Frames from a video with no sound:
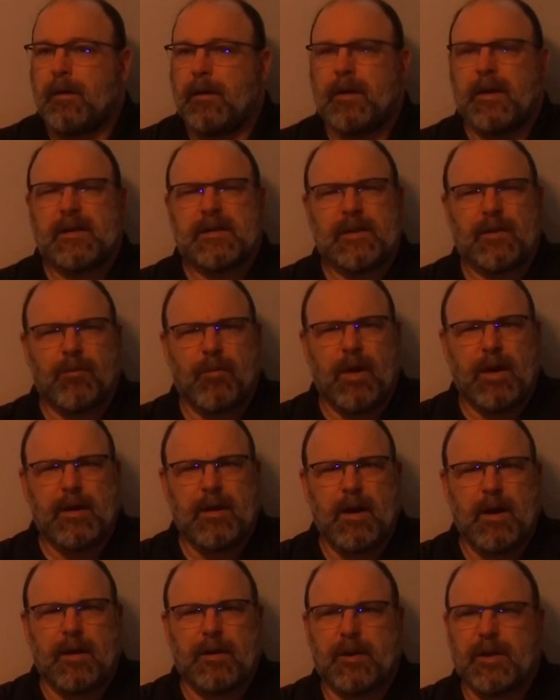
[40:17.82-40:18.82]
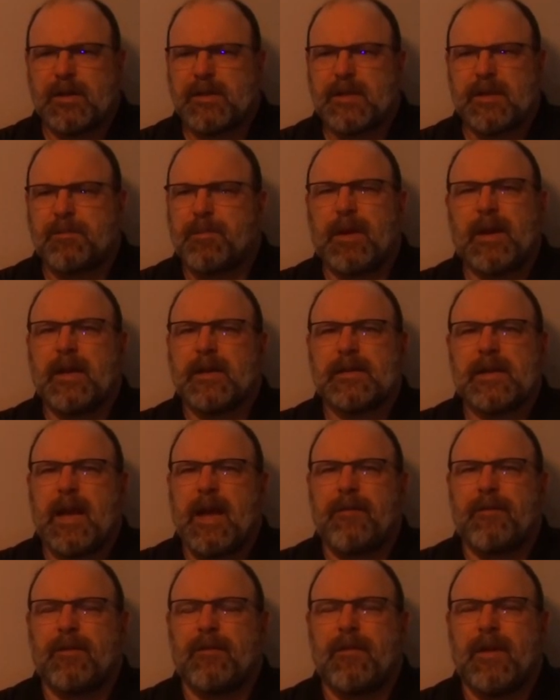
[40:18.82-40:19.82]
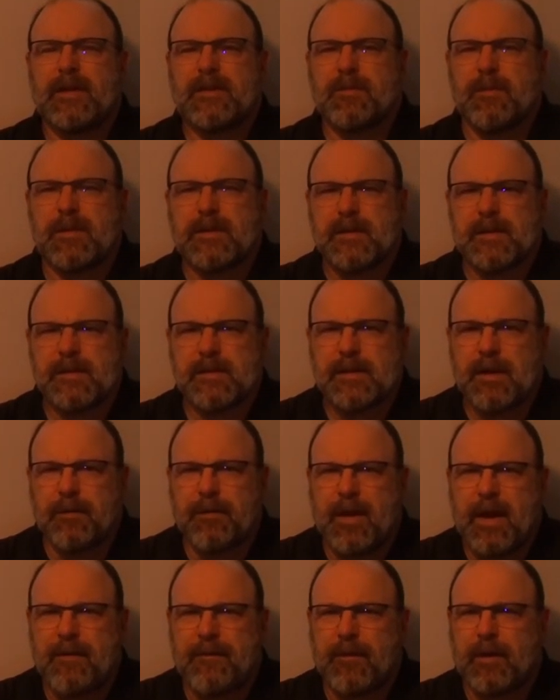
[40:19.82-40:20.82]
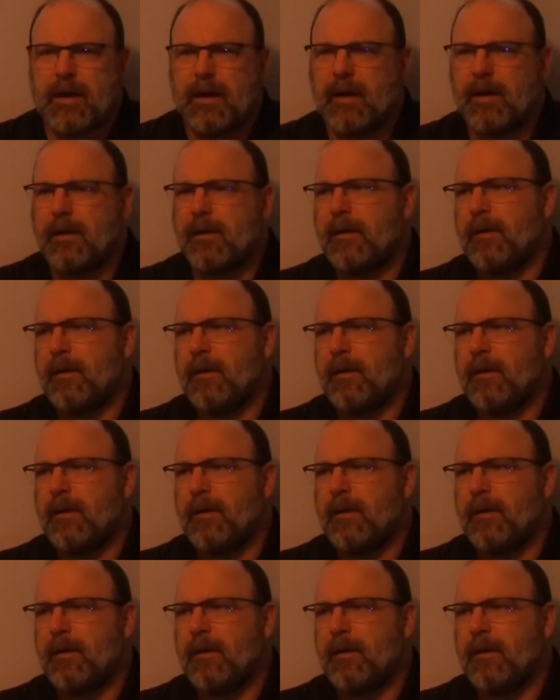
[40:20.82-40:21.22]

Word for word: I said, why not? She says, because they have investments in South Africa.